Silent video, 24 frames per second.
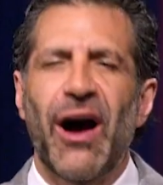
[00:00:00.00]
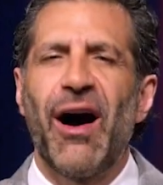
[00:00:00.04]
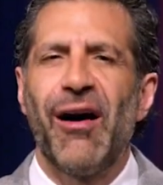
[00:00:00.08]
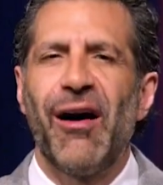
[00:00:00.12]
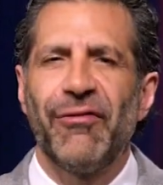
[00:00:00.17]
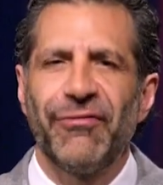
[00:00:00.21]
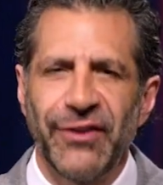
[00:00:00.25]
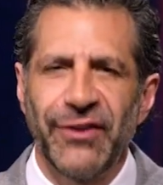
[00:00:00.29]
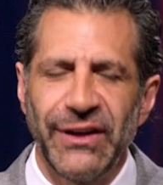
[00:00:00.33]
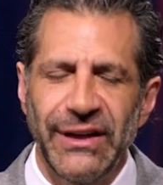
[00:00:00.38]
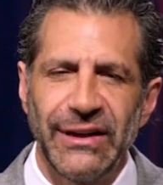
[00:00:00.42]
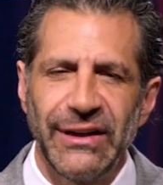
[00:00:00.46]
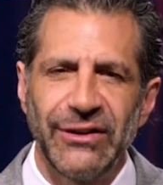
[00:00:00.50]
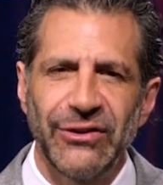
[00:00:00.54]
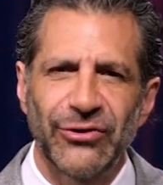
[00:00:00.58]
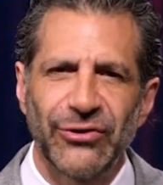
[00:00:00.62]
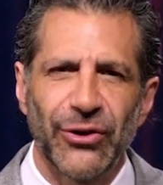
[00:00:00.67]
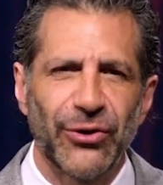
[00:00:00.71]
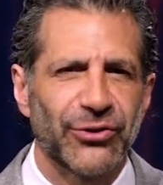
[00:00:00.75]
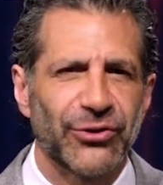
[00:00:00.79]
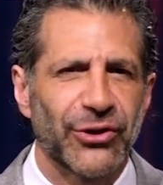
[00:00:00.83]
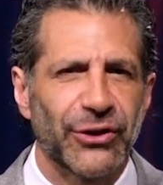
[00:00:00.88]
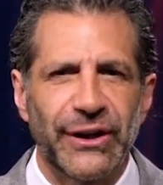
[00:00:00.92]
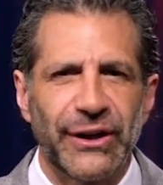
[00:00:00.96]
confidence,
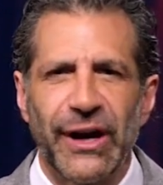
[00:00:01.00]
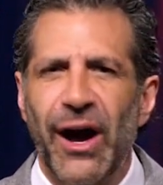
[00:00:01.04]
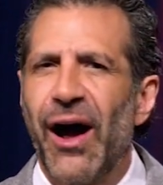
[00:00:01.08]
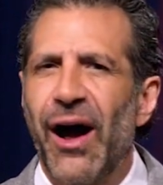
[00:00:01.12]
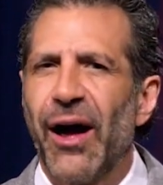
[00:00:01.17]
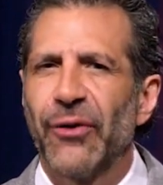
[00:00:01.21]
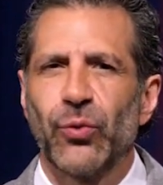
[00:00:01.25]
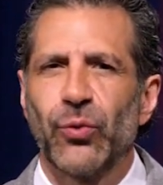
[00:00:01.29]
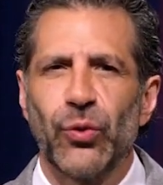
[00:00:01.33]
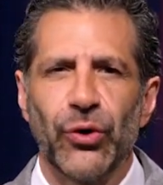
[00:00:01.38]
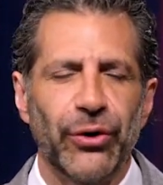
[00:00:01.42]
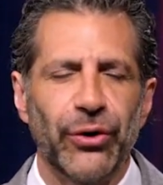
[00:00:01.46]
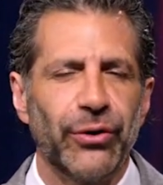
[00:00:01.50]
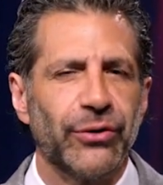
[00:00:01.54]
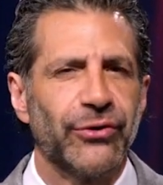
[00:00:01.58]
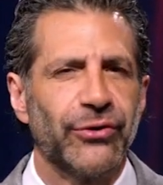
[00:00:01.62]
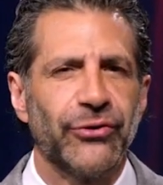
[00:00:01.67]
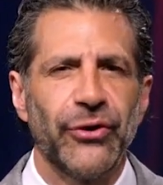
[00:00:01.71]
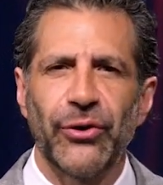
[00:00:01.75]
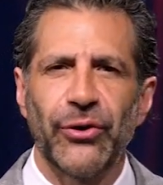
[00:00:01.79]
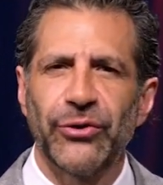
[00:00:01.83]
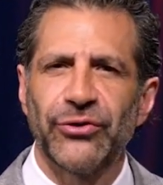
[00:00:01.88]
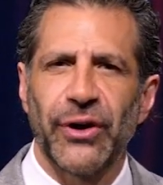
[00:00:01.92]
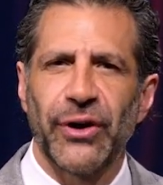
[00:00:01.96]
those are God
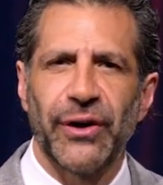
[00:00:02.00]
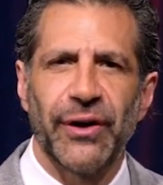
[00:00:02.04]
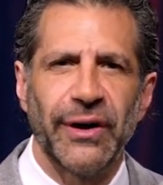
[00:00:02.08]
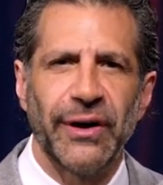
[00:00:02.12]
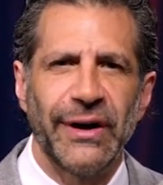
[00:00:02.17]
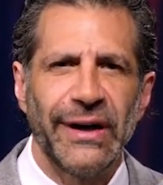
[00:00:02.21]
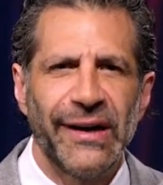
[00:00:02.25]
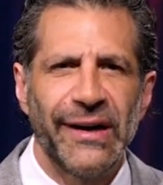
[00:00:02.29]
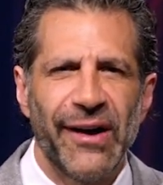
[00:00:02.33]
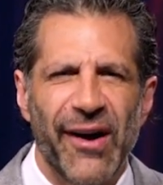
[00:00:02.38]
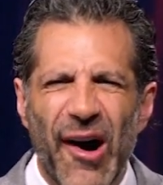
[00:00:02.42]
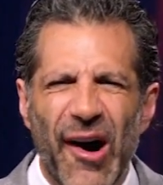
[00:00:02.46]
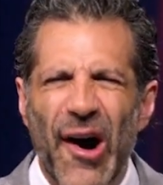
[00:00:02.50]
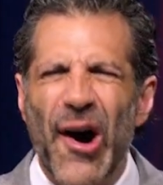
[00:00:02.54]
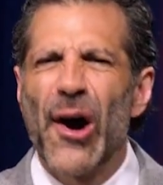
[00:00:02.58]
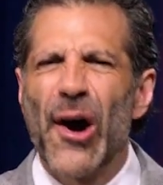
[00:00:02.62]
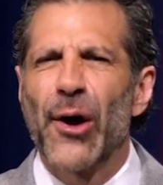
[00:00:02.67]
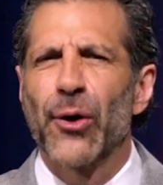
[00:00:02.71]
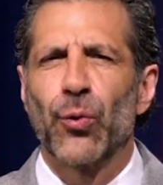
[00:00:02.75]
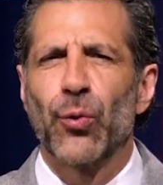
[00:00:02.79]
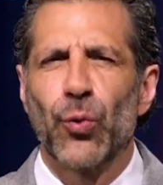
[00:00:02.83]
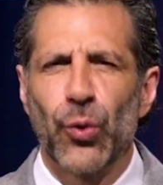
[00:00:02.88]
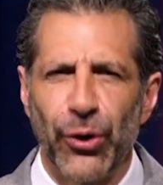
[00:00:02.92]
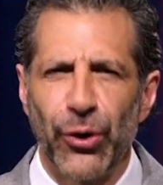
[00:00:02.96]
words. Those are
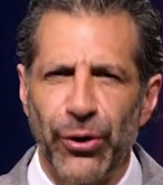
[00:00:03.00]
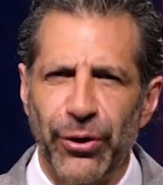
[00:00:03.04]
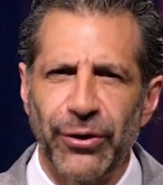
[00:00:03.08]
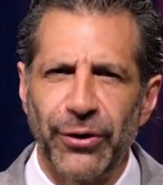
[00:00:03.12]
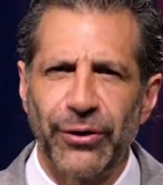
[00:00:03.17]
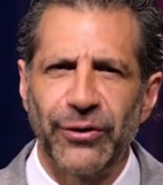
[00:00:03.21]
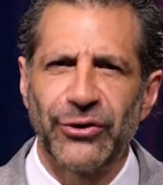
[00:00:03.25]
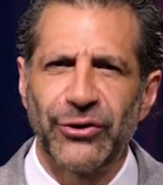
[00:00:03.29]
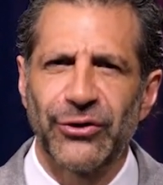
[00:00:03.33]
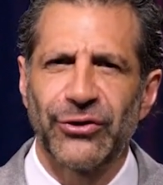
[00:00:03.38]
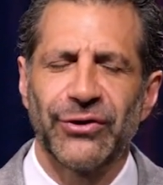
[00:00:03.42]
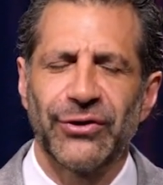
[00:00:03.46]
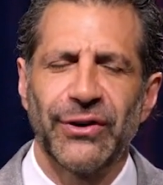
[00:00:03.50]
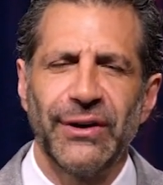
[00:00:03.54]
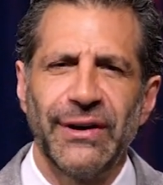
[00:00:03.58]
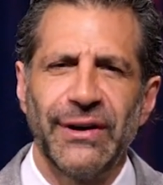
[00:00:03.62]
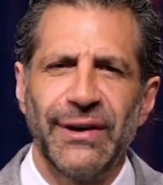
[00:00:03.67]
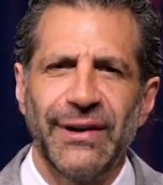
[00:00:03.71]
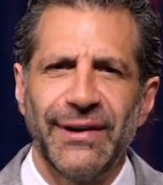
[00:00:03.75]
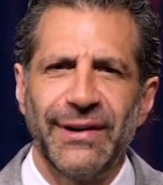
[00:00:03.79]
our words.